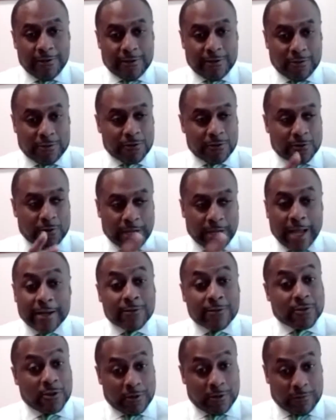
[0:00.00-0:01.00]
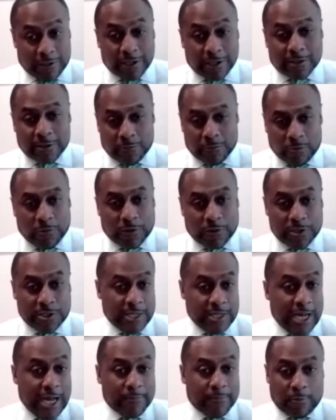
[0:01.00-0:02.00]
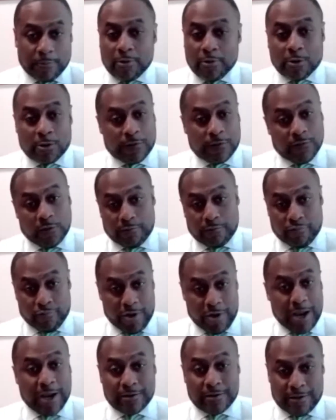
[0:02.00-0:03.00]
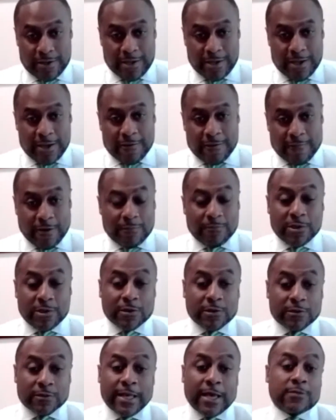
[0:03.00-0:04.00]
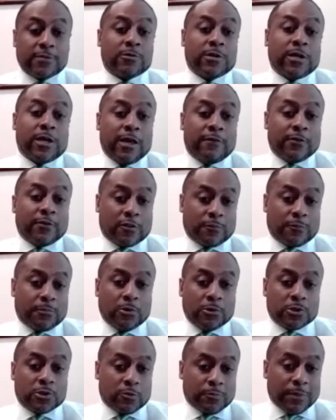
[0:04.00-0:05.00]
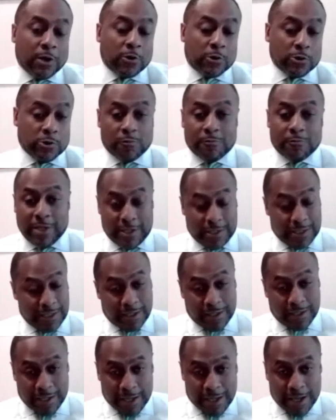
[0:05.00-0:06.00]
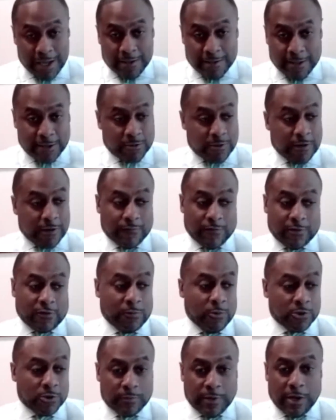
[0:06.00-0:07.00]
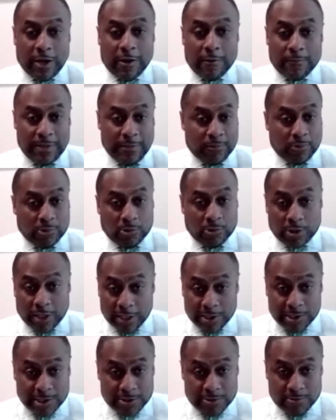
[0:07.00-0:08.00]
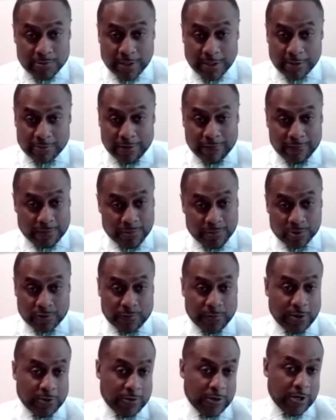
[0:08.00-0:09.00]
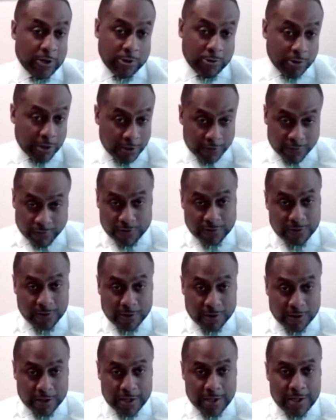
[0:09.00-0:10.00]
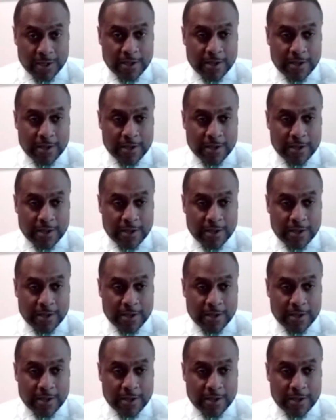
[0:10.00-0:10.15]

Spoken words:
those things are not necessarily connected with the job or part of your brand, right? Because that's going to have exposure about who you're meeting. That's going to have exposure about how people look at you. That's going to have exposure about how your interests are.